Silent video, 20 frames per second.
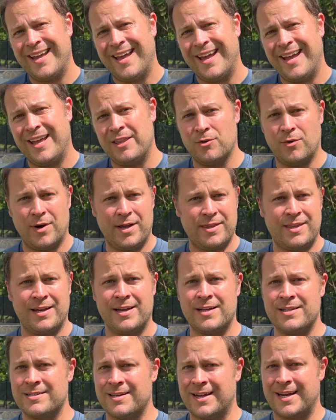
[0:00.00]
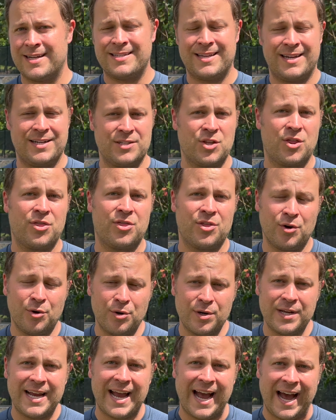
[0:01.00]
And the great thing is, like I said, it's
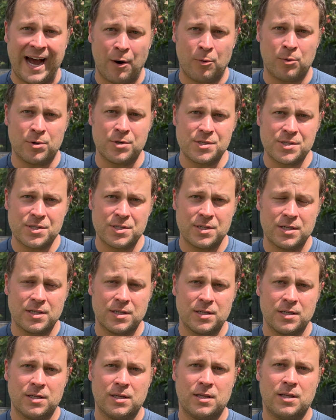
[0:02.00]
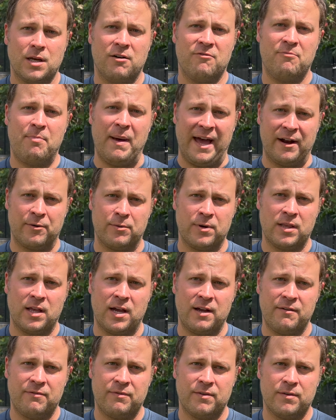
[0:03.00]
30 hours of battery
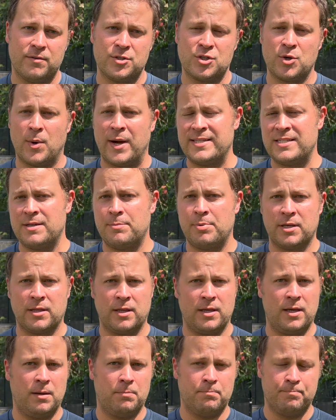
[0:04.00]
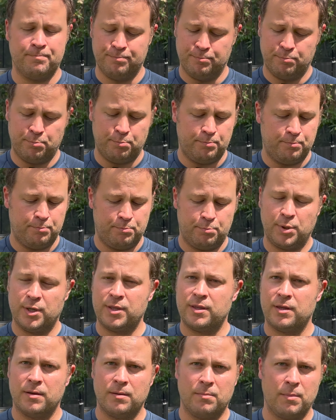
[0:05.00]
life. So I typically put
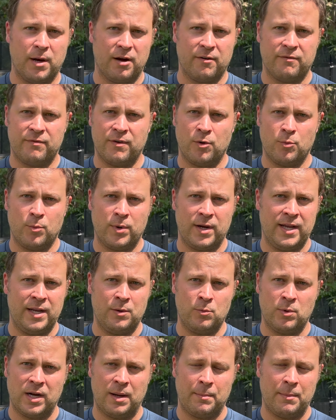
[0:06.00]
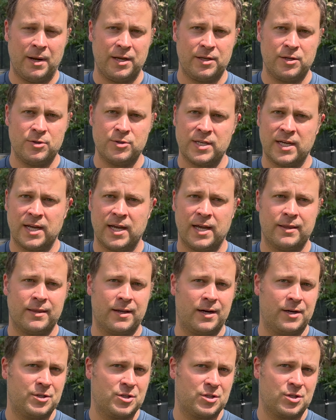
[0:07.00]
the microphone in when I'm not using it, and then
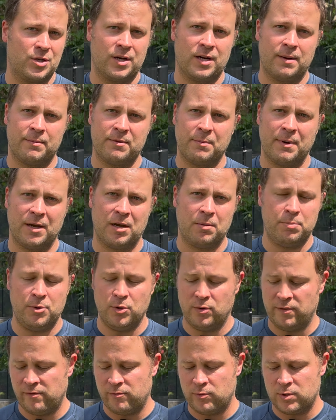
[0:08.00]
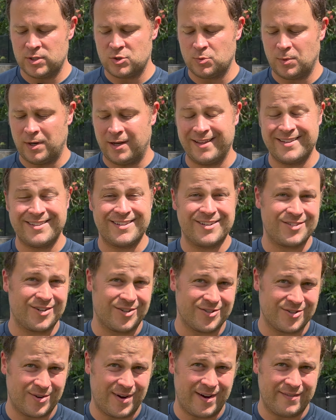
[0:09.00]
I just hook it up to my computer every once in a while. It does
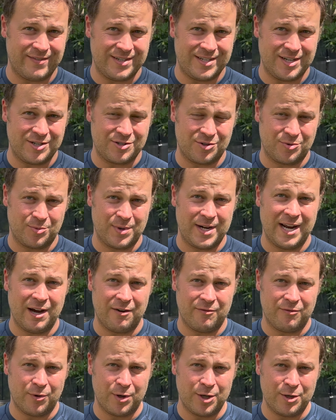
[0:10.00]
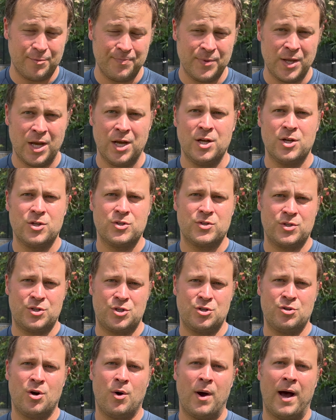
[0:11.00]
also have a digital readout for you so that
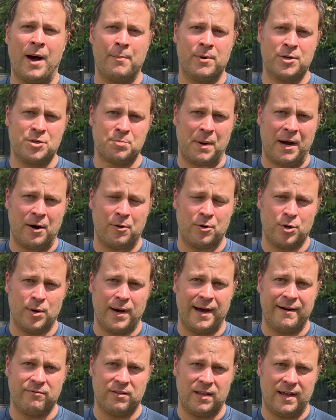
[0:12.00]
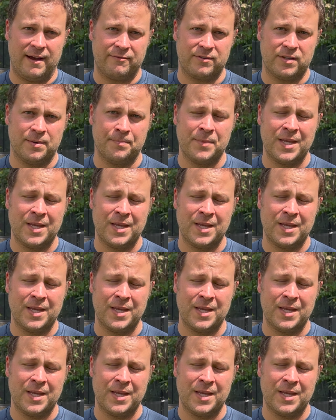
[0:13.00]
you know how much power you have left.